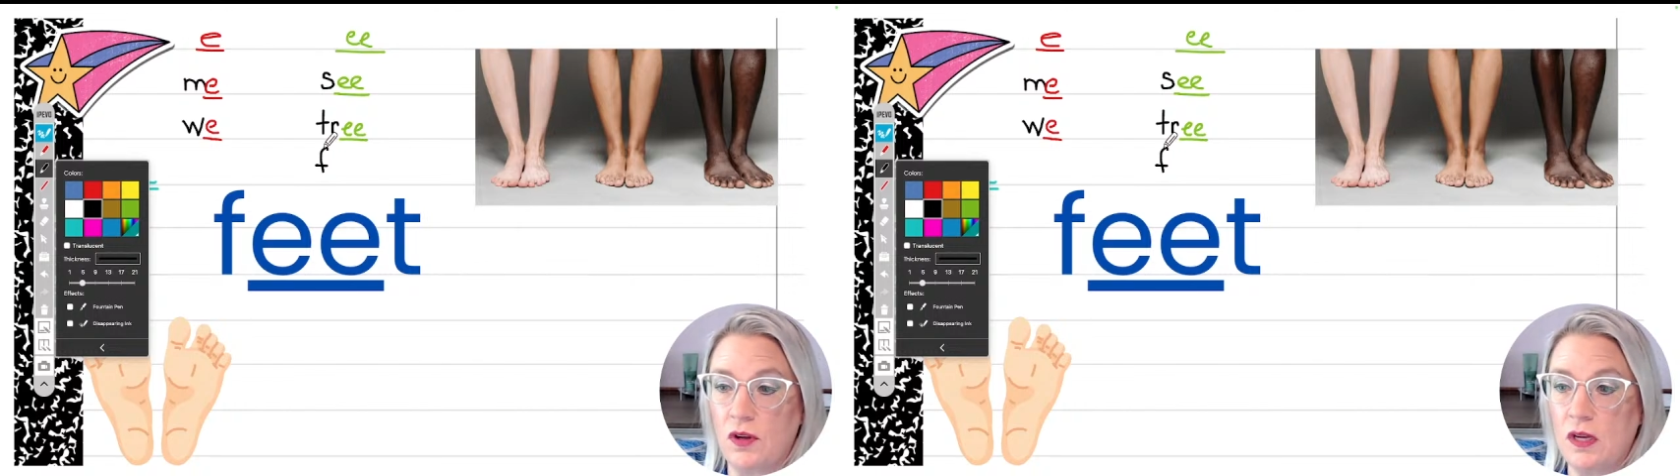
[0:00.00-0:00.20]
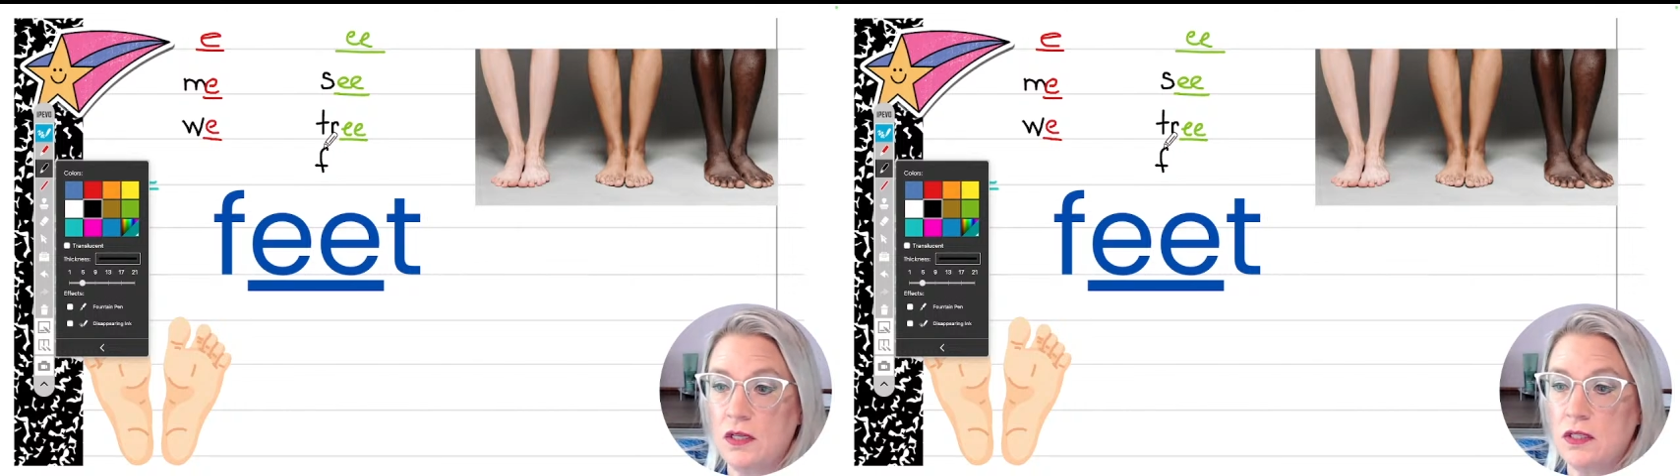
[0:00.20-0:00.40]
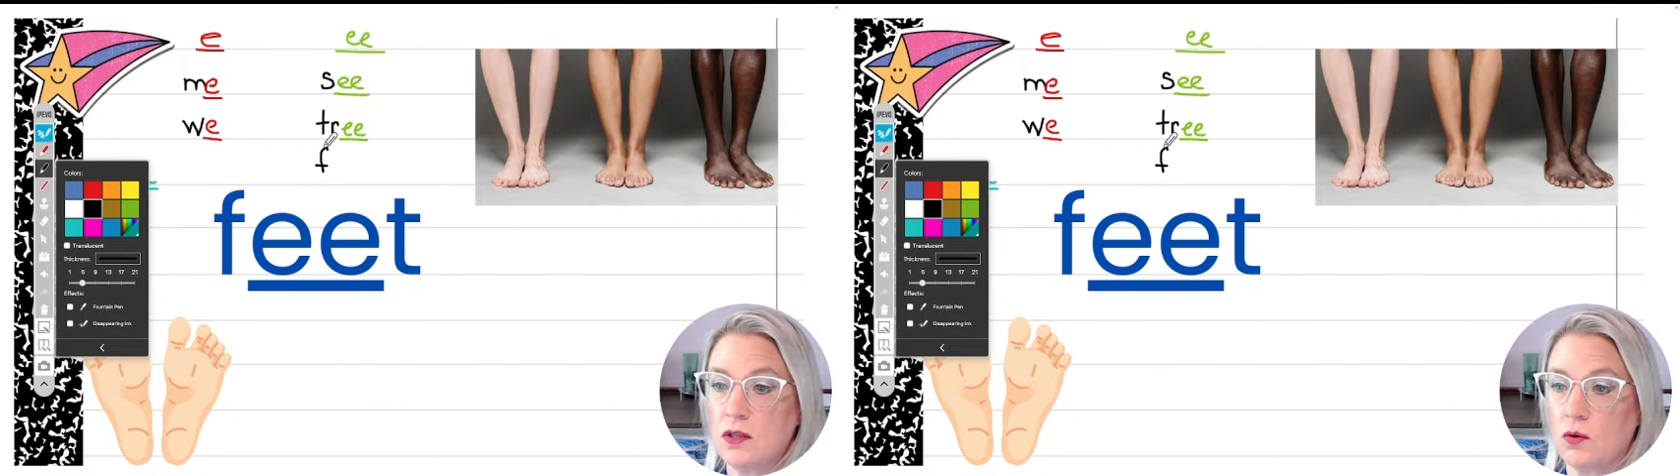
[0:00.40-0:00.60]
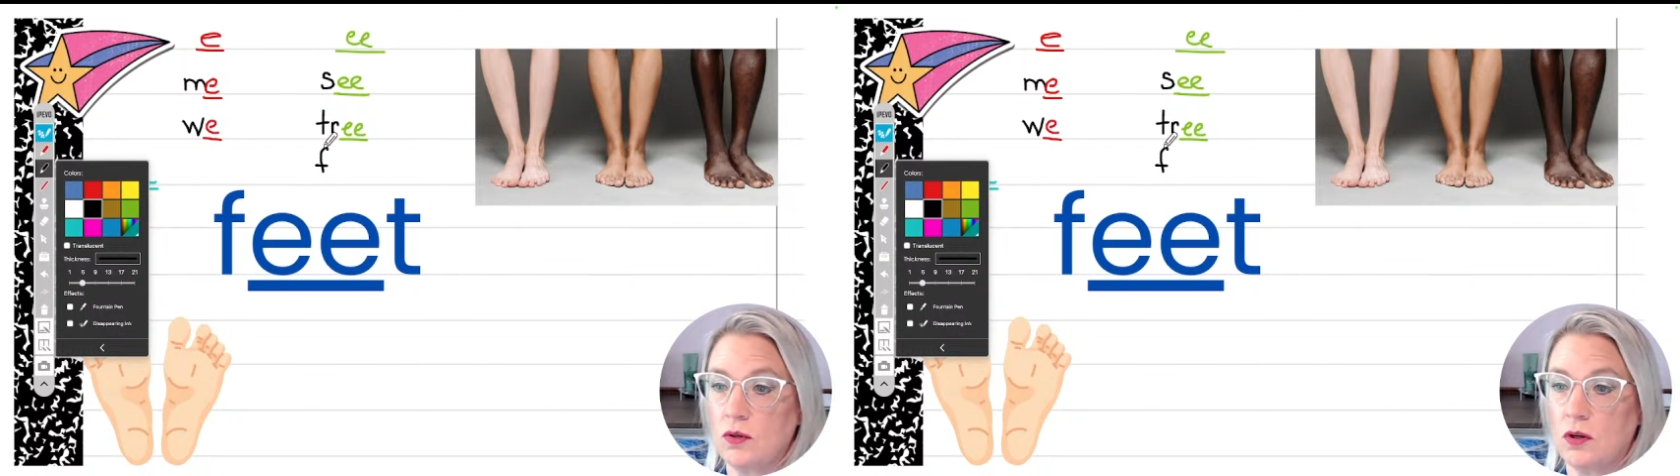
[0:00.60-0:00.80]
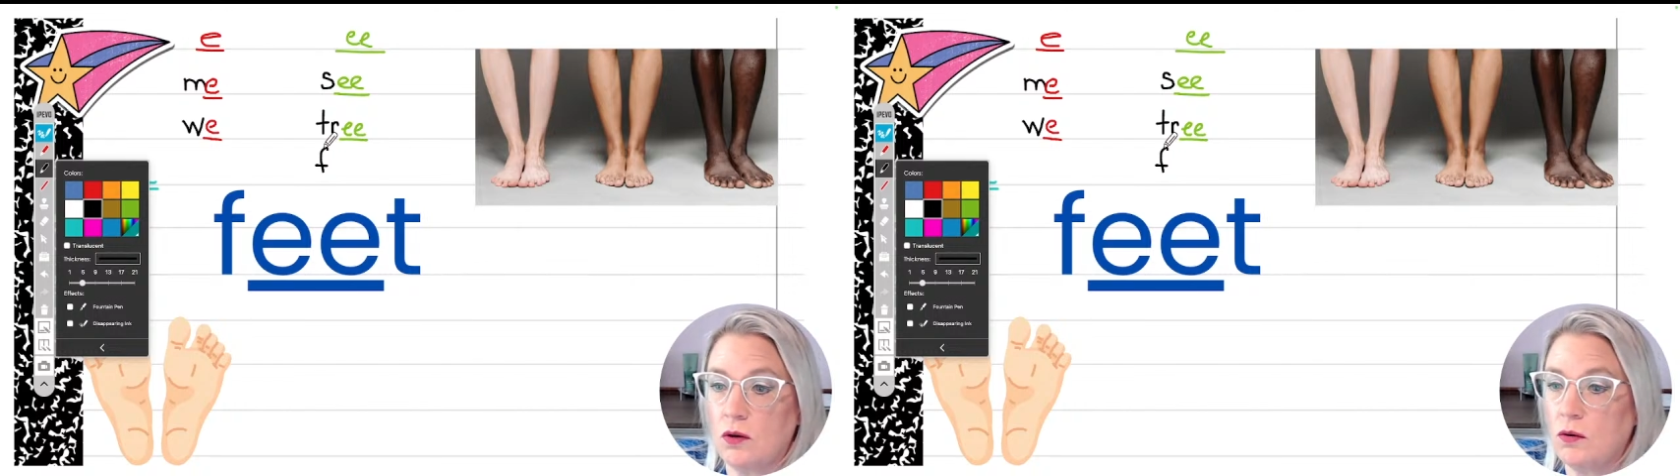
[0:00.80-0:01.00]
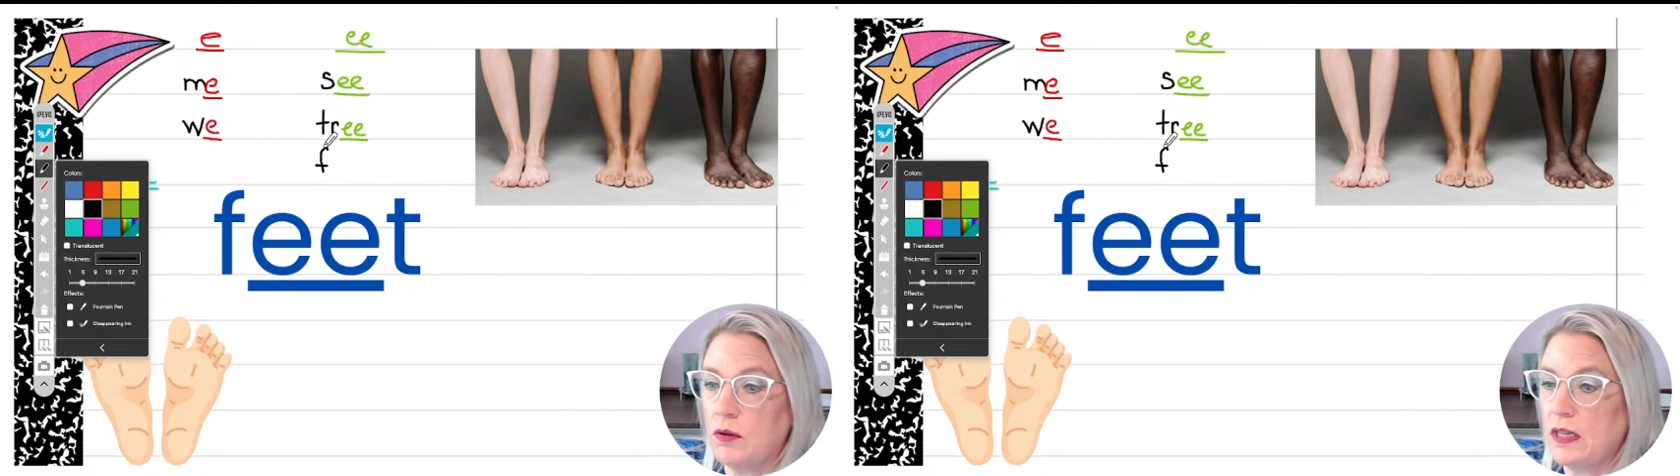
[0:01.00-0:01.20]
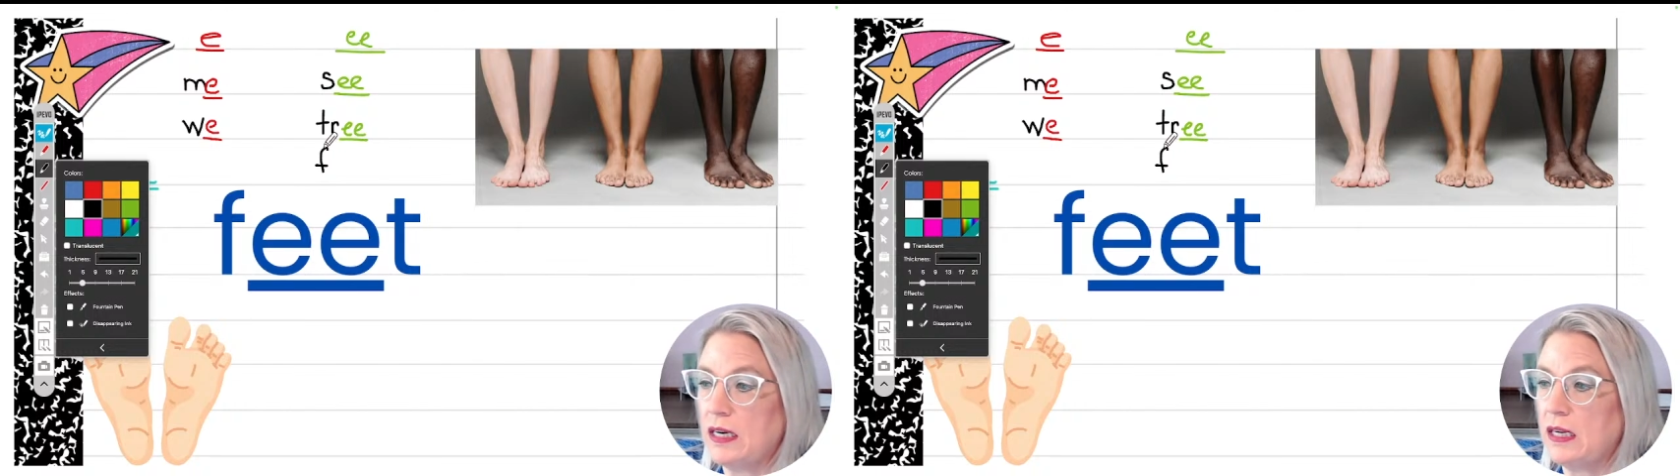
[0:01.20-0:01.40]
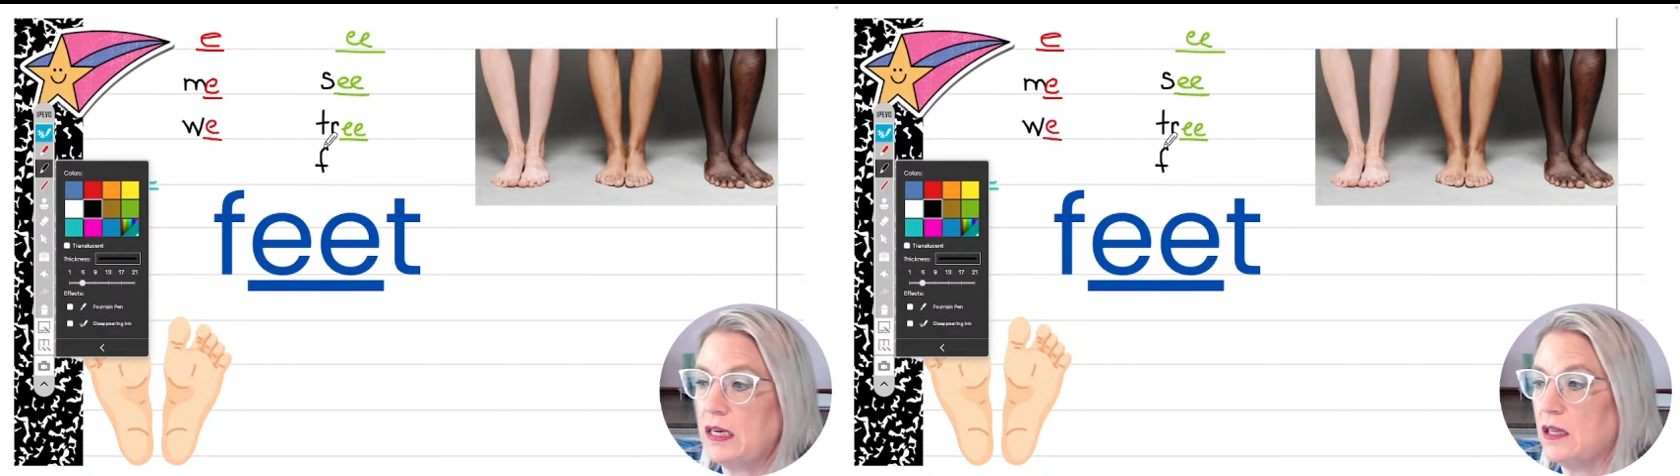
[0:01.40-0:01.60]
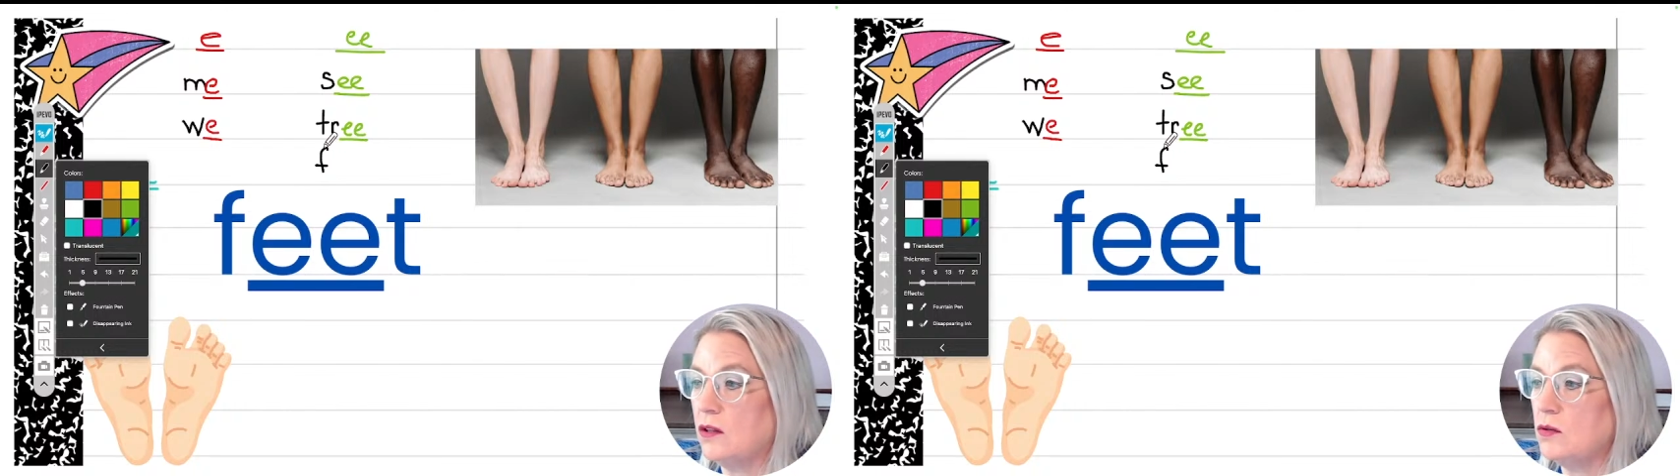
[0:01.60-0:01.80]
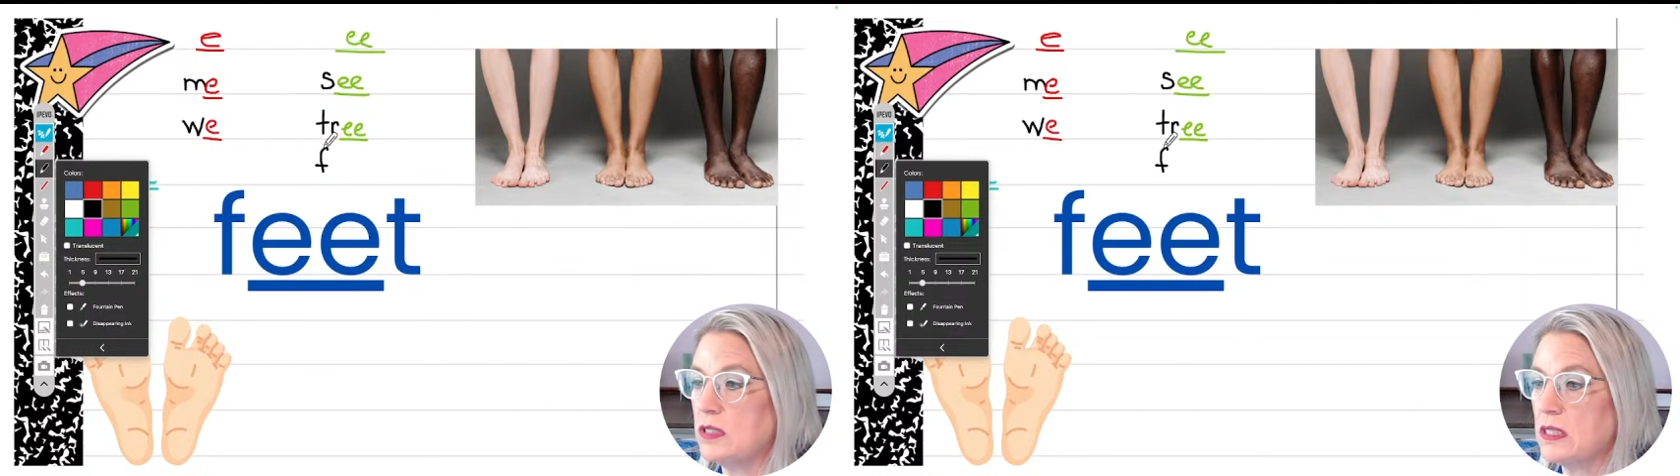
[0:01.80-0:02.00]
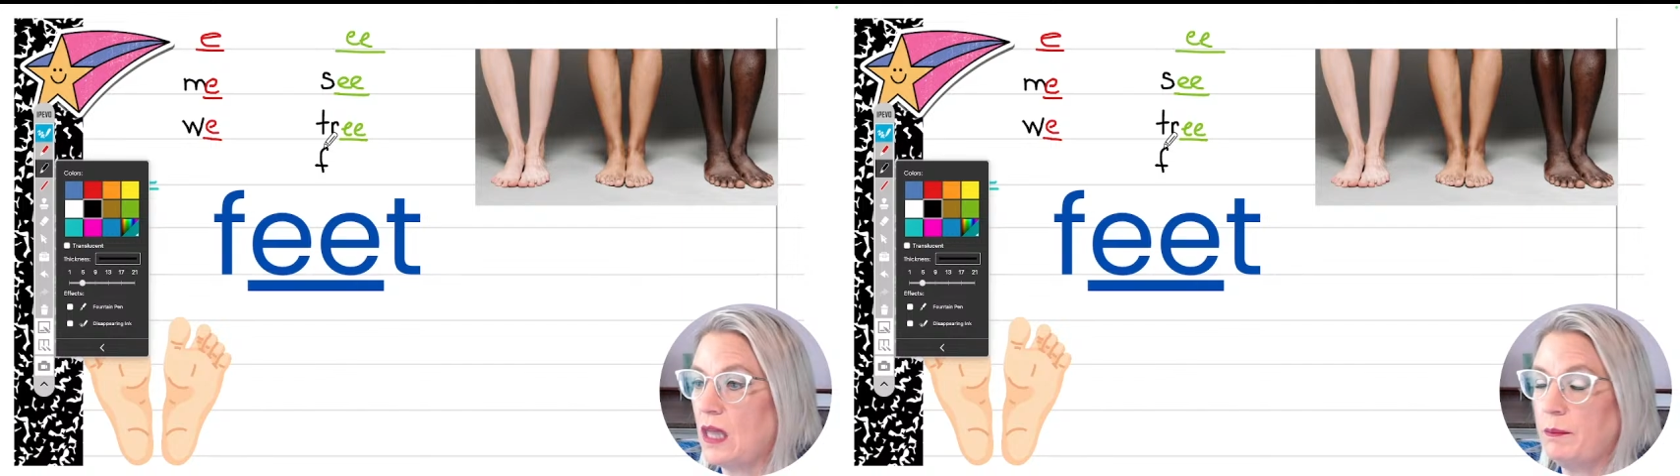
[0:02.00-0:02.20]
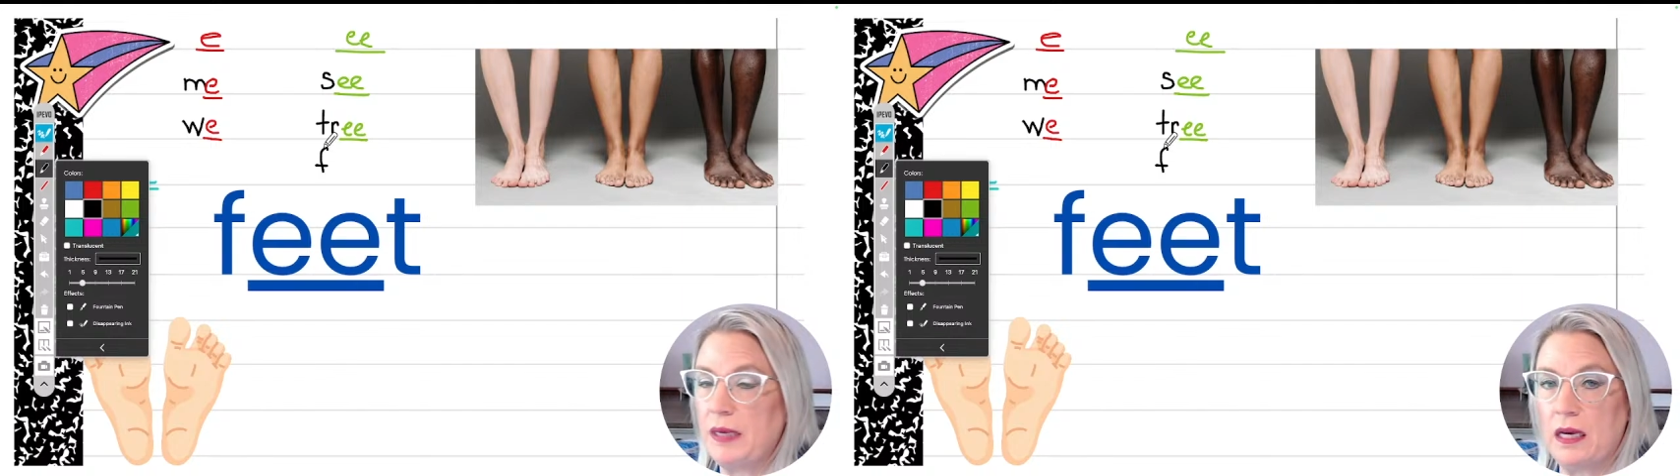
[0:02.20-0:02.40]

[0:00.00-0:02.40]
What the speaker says: So don't let any of those sloppy